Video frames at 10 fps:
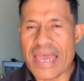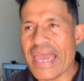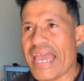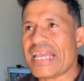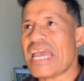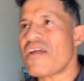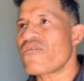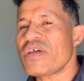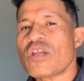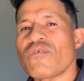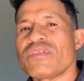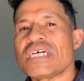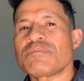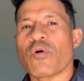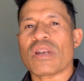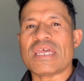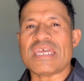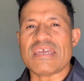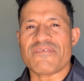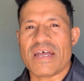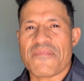and get rid of this belief